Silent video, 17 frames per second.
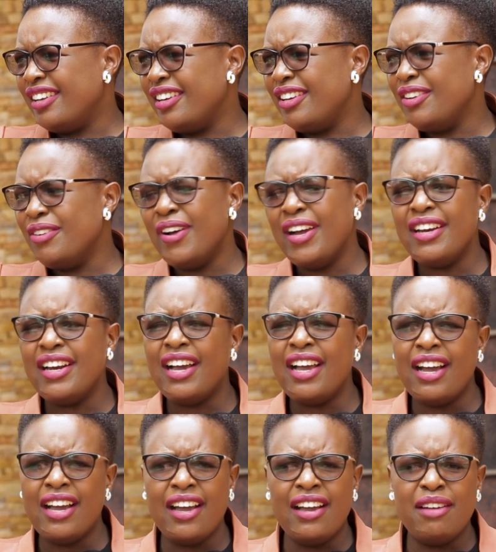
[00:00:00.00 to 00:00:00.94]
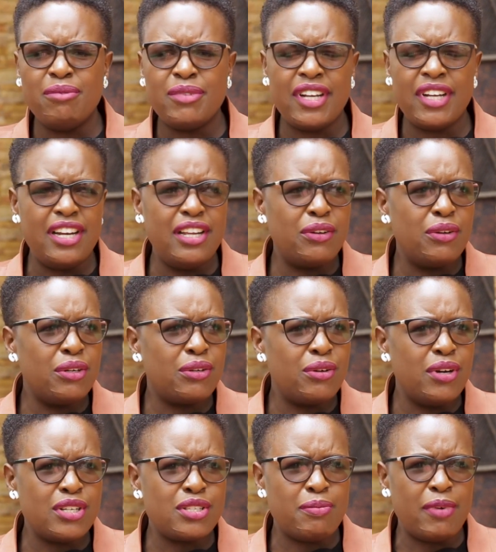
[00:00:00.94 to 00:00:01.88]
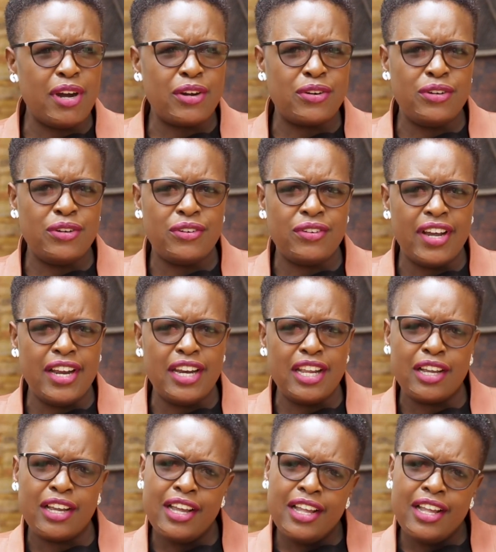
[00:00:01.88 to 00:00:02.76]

You know, and I'm telling you, it goes back to training.